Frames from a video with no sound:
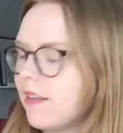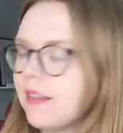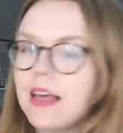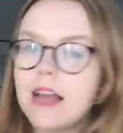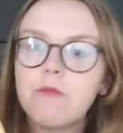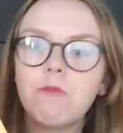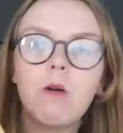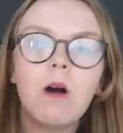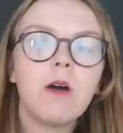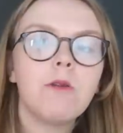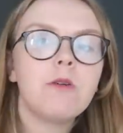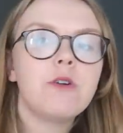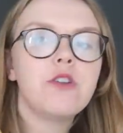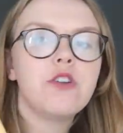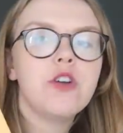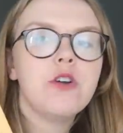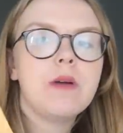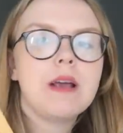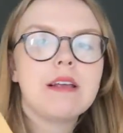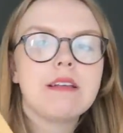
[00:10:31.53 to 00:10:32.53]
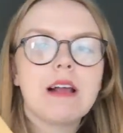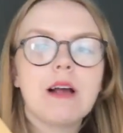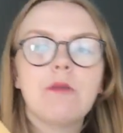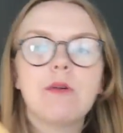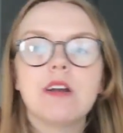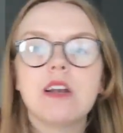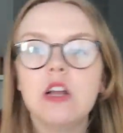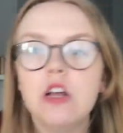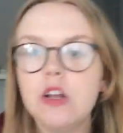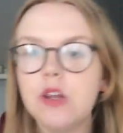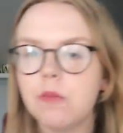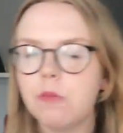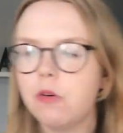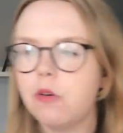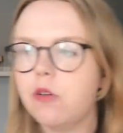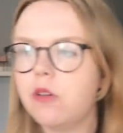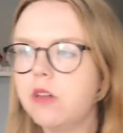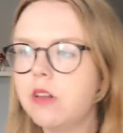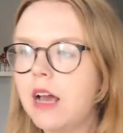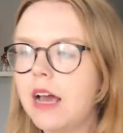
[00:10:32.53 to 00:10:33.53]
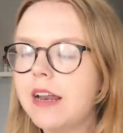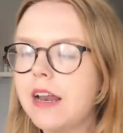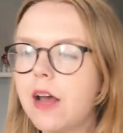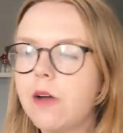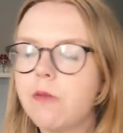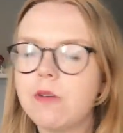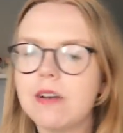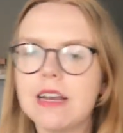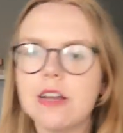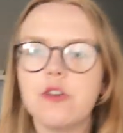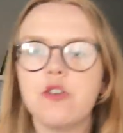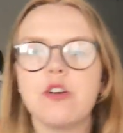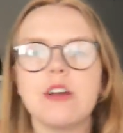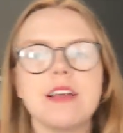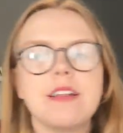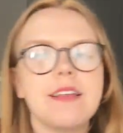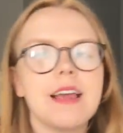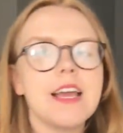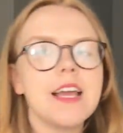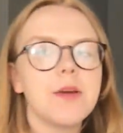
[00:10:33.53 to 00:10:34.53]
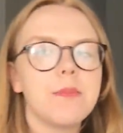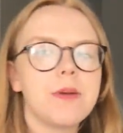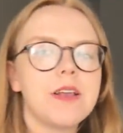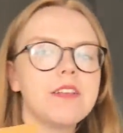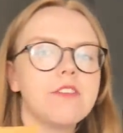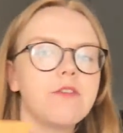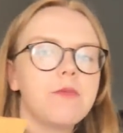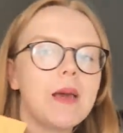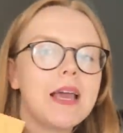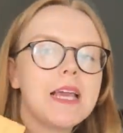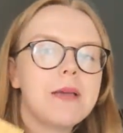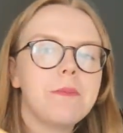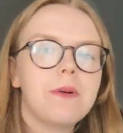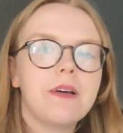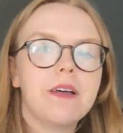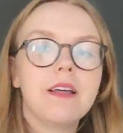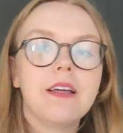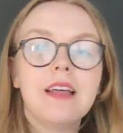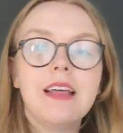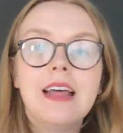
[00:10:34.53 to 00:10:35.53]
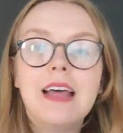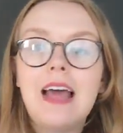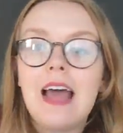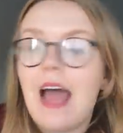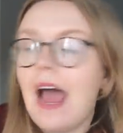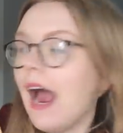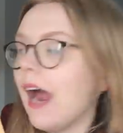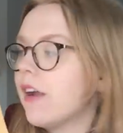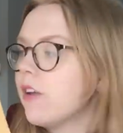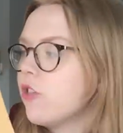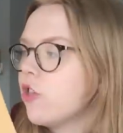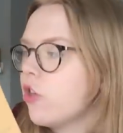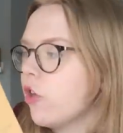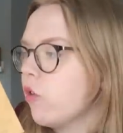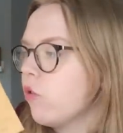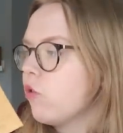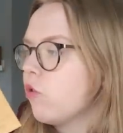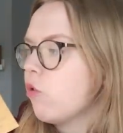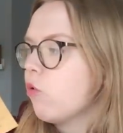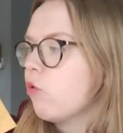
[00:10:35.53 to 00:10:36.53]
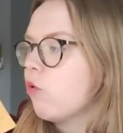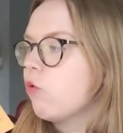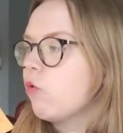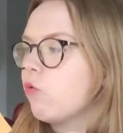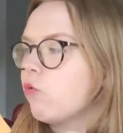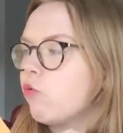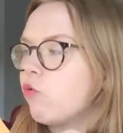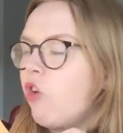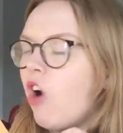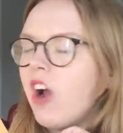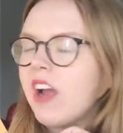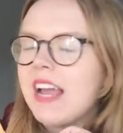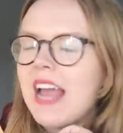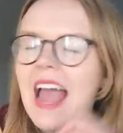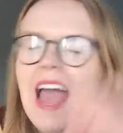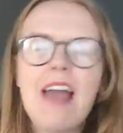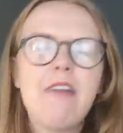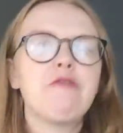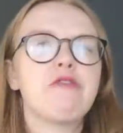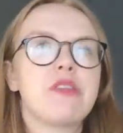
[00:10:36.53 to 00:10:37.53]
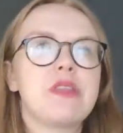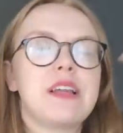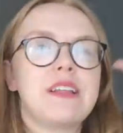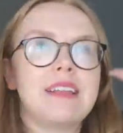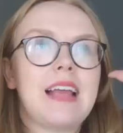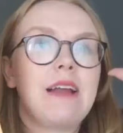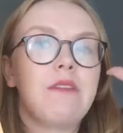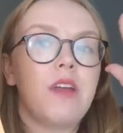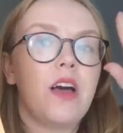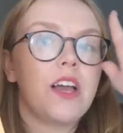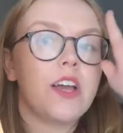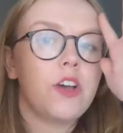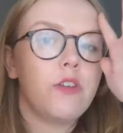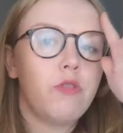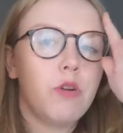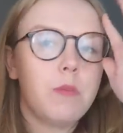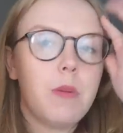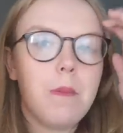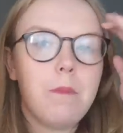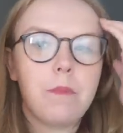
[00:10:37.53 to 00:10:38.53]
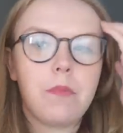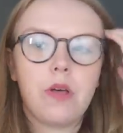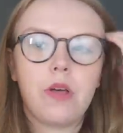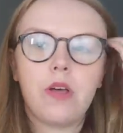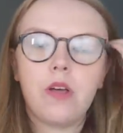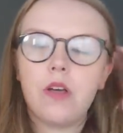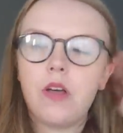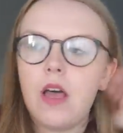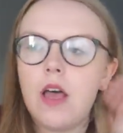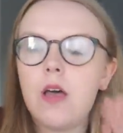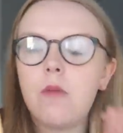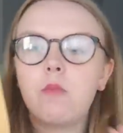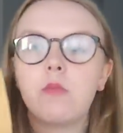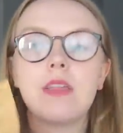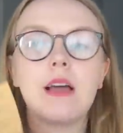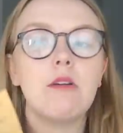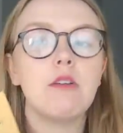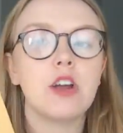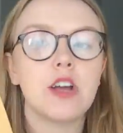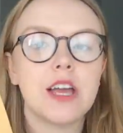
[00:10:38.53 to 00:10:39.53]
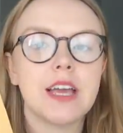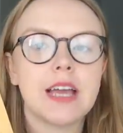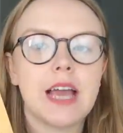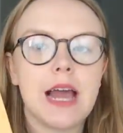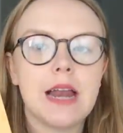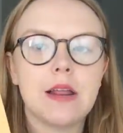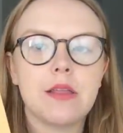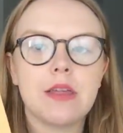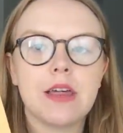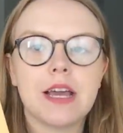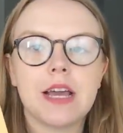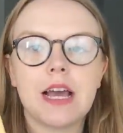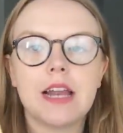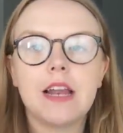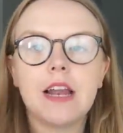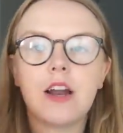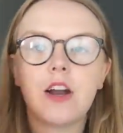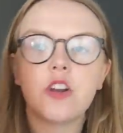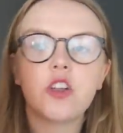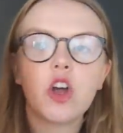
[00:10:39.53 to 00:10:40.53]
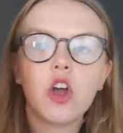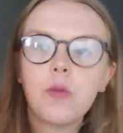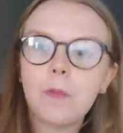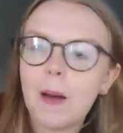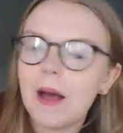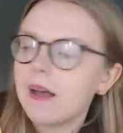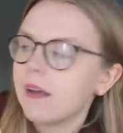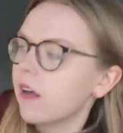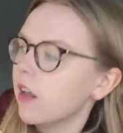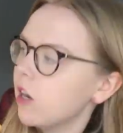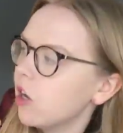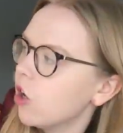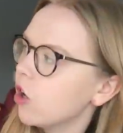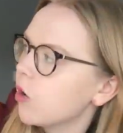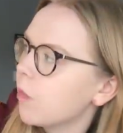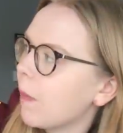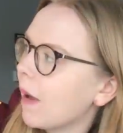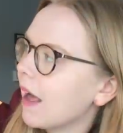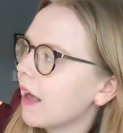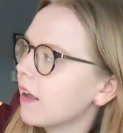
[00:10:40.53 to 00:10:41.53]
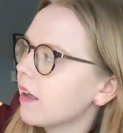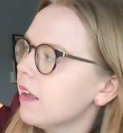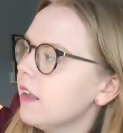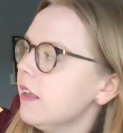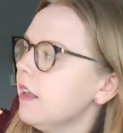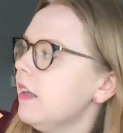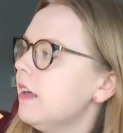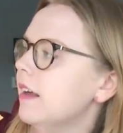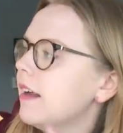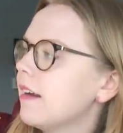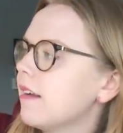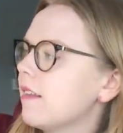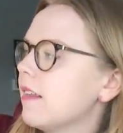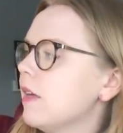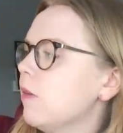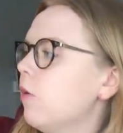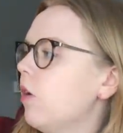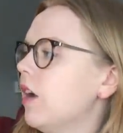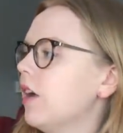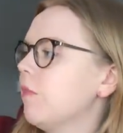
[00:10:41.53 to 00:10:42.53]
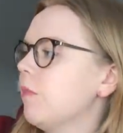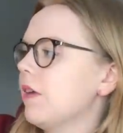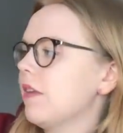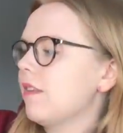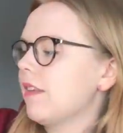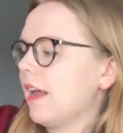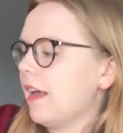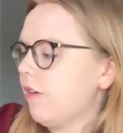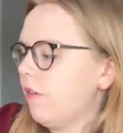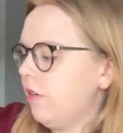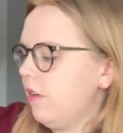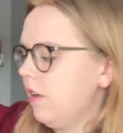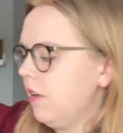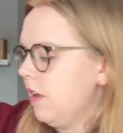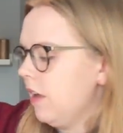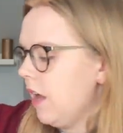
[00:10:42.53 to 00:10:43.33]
So then what I would do is I would learn them all, and I would literally take a piece of paper and just write everything down that I could remember without looking at anything, and then I'd go back, look back and see what I'd missed out.